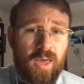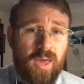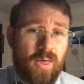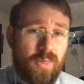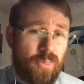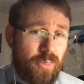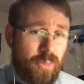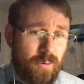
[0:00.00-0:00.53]

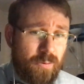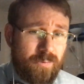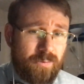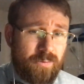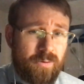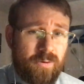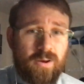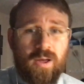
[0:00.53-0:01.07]
And third,
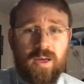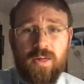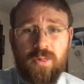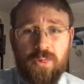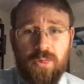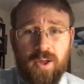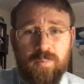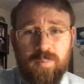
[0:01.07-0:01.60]

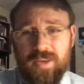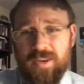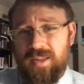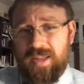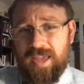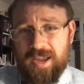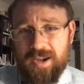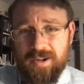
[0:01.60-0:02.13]
thymine
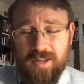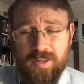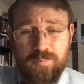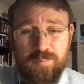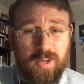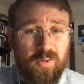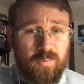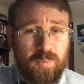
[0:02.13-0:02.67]
and adenine
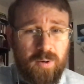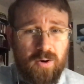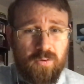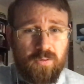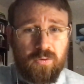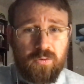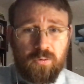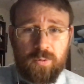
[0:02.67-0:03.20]
base
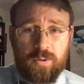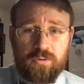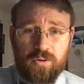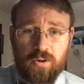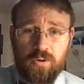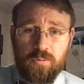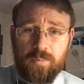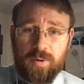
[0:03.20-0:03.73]
pairs to each
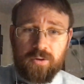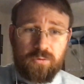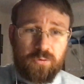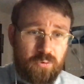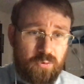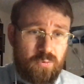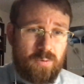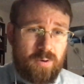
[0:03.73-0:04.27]
other by
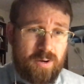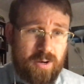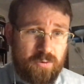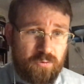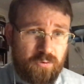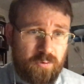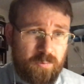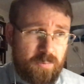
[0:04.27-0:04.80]
two
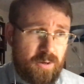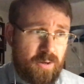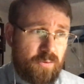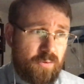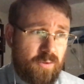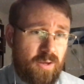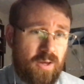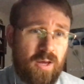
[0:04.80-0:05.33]
hydrogen
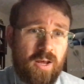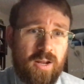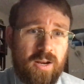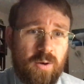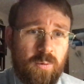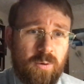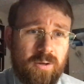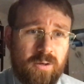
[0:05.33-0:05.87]
bonds.
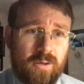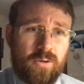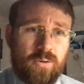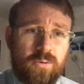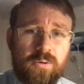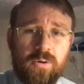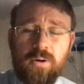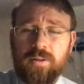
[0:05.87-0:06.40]
Now we're going to
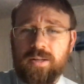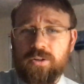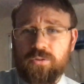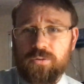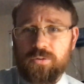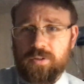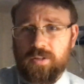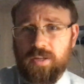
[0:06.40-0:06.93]
conclude our
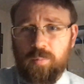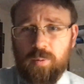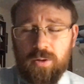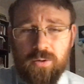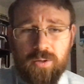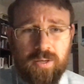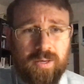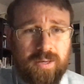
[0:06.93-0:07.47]
lecture today by
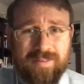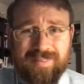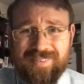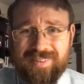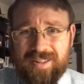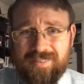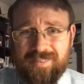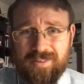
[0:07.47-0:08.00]
looking at
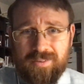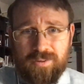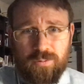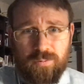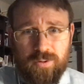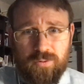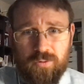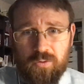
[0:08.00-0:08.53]
slide
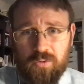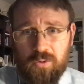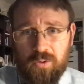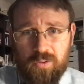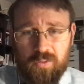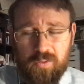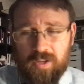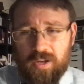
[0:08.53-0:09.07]
63 just so you
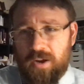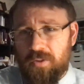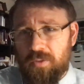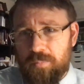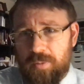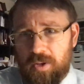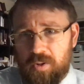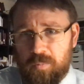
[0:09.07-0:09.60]
can see how the
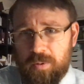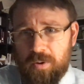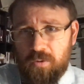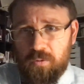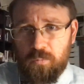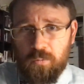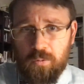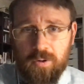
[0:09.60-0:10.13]
base
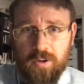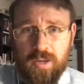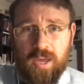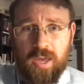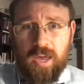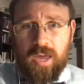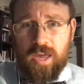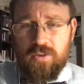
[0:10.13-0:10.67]
pairs work
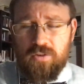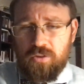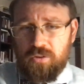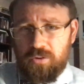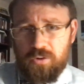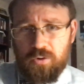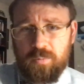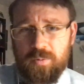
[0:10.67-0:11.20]
and just a
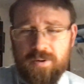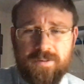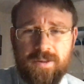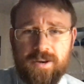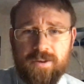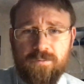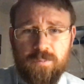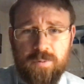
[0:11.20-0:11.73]
little bit of that
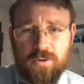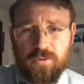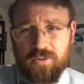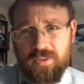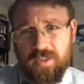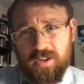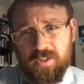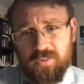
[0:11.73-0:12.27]

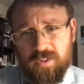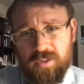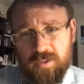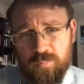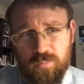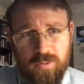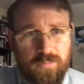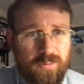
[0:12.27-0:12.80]
information that I
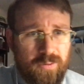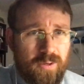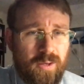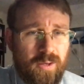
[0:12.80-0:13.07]
stated briefly.